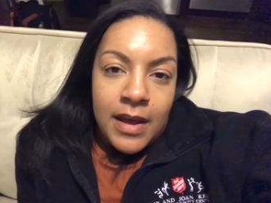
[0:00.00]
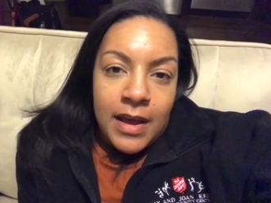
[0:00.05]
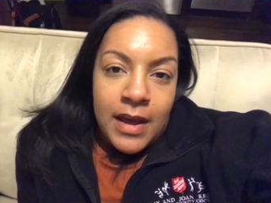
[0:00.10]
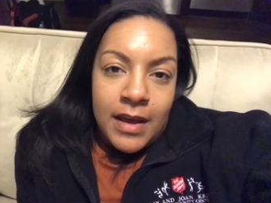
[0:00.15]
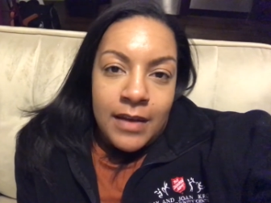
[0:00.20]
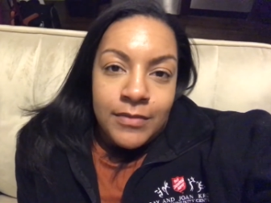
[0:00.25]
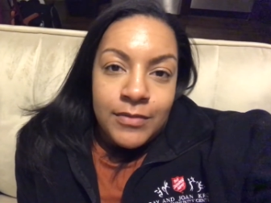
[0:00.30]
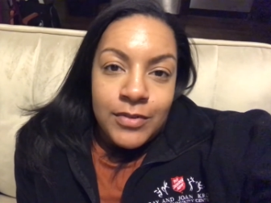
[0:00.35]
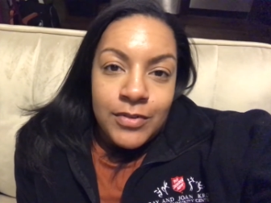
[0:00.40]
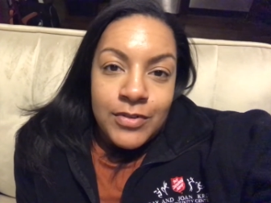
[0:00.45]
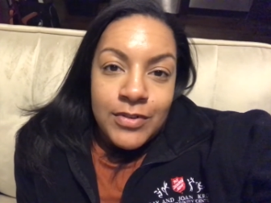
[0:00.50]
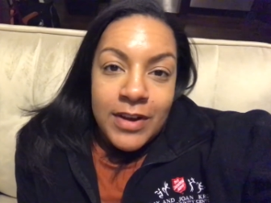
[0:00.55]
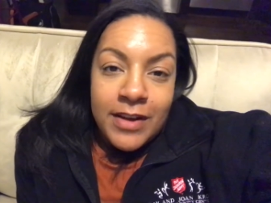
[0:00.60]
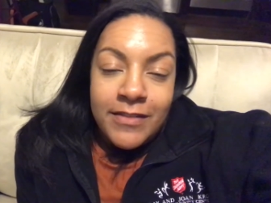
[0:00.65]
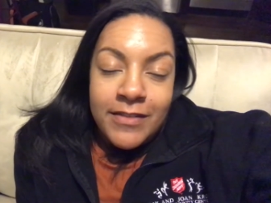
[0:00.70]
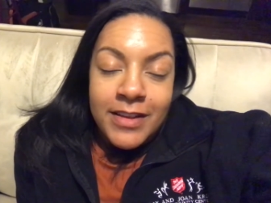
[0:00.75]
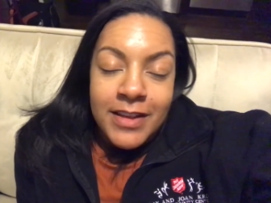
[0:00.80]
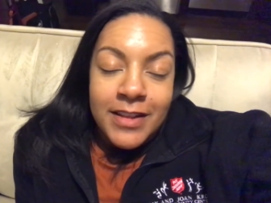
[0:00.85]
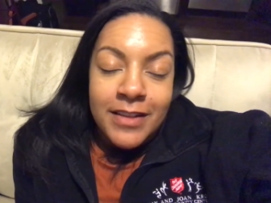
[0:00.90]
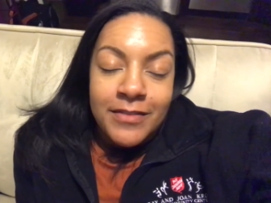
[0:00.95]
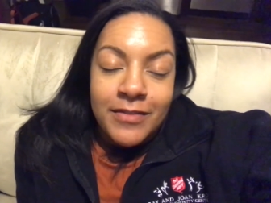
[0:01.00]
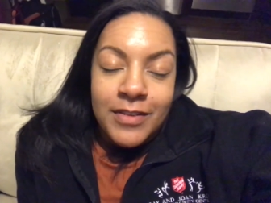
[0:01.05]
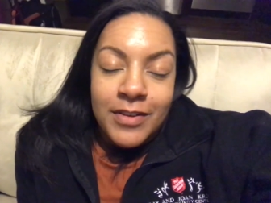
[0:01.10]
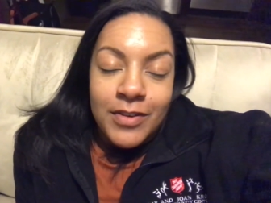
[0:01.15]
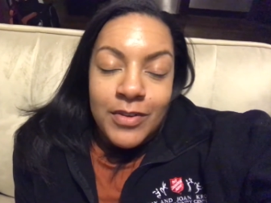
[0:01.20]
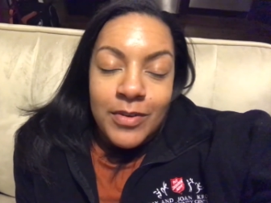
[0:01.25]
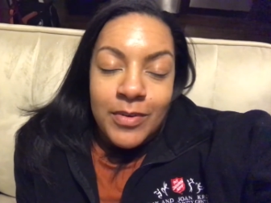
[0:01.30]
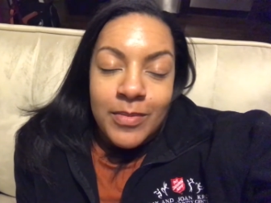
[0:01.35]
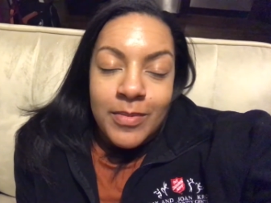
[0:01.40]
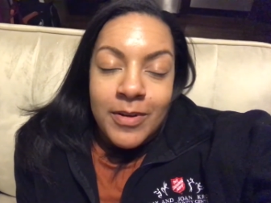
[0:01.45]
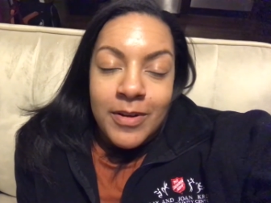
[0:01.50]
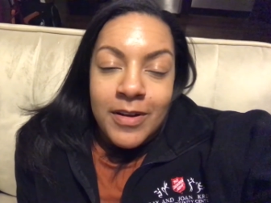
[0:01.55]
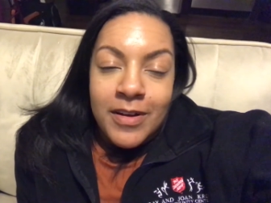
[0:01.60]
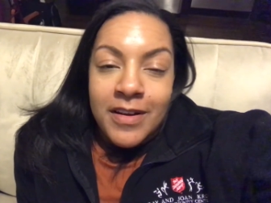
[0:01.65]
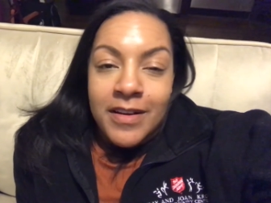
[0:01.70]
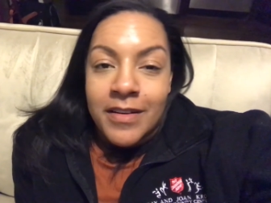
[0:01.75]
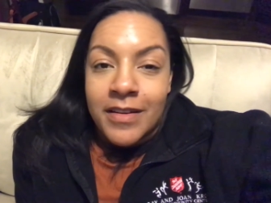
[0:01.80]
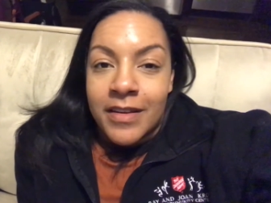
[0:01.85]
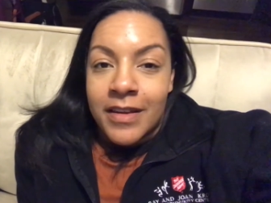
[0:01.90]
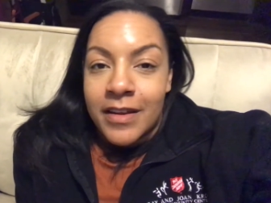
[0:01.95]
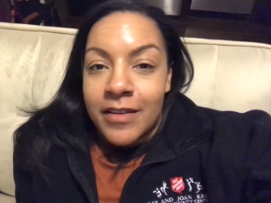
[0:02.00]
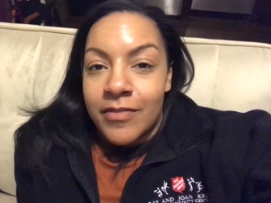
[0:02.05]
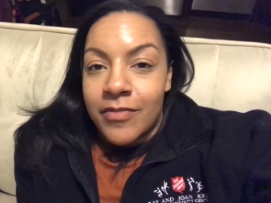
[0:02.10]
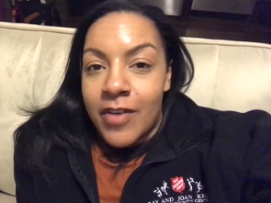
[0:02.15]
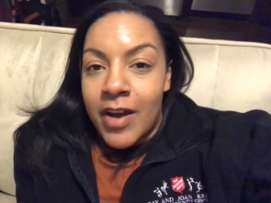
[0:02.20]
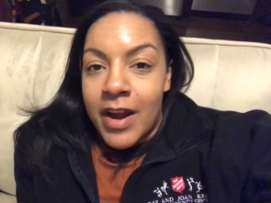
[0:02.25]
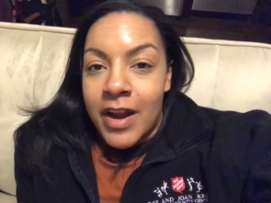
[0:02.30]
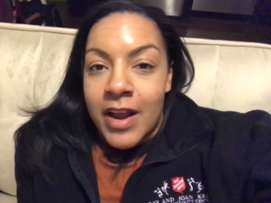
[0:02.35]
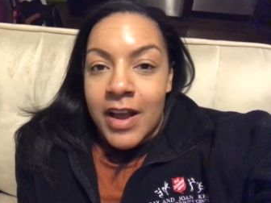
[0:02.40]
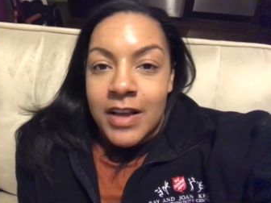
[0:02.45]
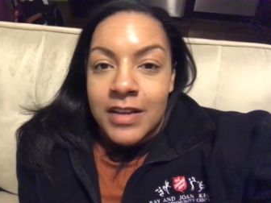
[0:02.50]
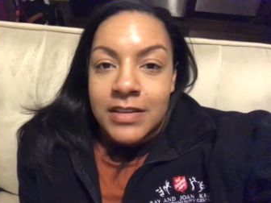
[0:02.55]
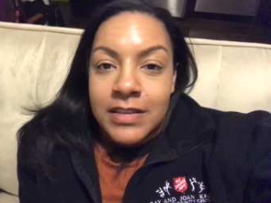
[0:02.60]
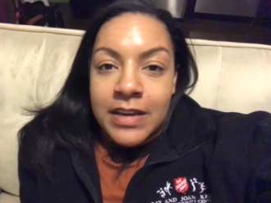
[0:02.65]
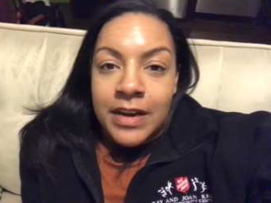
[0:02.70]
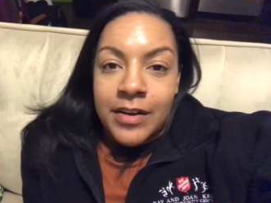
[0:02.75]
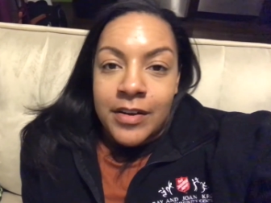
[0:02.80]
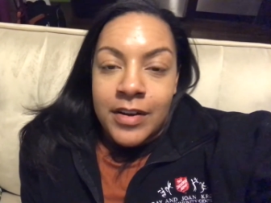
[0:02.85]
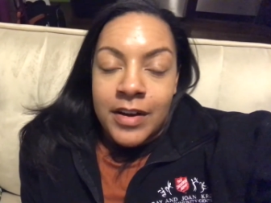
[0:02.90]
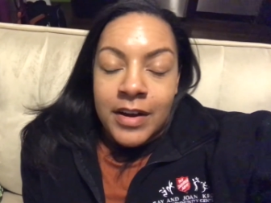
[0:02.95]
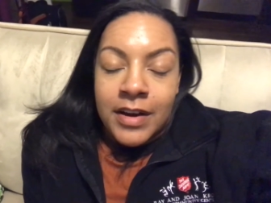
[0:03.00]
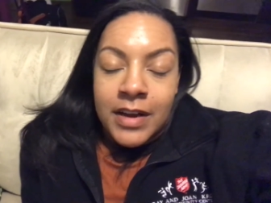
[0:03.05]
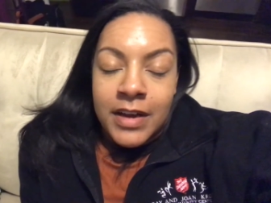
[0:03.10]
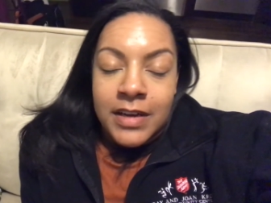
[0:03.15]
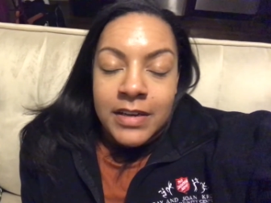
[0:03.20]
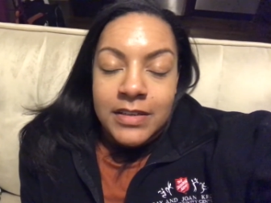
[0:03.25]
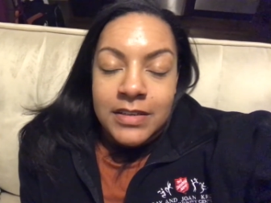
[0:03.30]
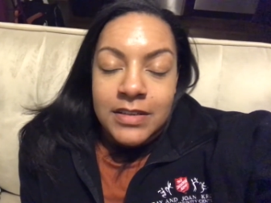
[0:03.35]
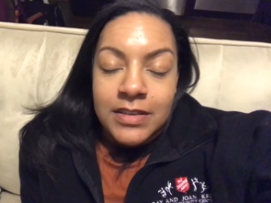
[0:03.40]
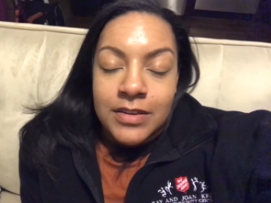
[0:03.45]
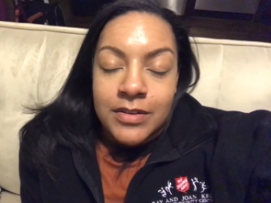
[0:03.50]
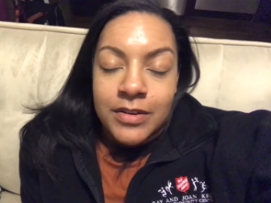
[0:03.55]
after driving Lyft and Uber on like Friday, Saturday nights.